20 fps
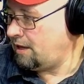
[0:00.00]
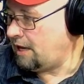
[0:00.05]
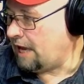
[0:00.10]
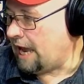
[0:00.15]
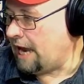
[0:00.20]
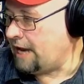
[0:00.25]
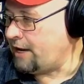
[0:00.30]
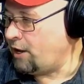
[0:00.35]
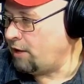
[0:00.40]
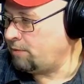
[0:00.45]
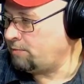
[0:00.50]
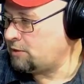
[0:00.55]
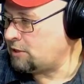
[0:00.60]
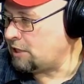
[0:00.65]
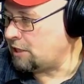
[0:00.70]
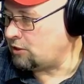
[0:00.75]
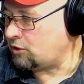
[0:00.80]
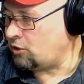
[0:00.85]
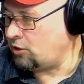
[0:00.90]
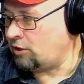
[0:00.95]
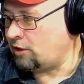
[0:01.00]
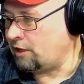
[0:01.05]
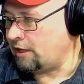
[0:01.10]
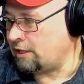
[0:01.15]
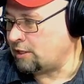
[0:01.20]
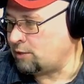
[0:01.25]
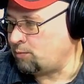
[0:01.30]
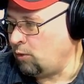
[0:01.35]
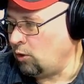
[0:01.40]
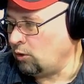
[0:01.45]
A-Dub says, good thing
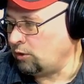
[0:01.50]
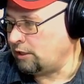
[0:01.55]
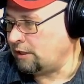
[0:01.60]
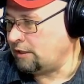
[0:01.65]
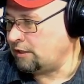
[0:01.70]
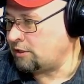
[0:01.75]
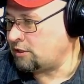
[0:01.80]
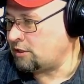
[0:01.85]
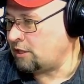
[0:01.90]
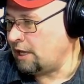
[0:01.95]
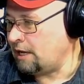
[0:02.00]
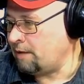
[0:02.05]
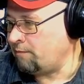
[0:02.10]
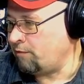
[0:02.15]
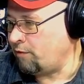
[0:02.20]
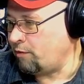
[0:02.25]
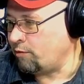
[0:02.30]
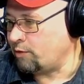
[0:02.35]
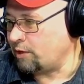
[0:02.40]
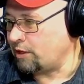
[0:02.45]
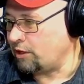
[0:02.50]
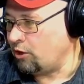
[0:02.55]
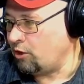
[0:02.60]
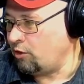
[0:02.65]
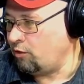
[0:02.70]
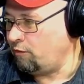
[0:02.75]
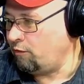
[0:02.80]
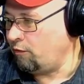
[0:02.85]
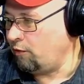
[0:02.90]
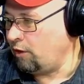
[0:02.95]
his Bolt didn't slam forward and
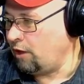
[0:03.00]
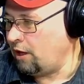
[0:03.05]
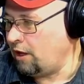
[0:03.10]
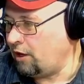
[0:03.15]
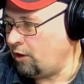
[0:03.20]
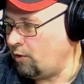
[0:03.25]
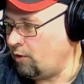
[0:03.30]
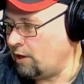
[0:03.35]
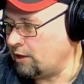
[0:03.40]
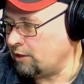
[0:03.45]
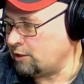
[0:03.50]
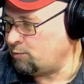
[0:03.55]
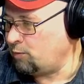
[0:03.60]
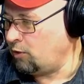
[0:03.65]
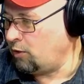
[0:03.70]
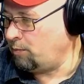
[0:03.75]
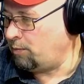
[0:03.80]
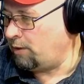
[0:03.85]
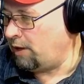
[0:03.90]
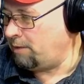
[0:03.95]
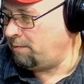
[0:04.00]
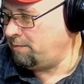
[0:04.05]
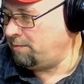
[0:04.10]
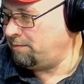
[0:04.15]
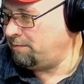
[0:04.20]
go full auto on his bullpup.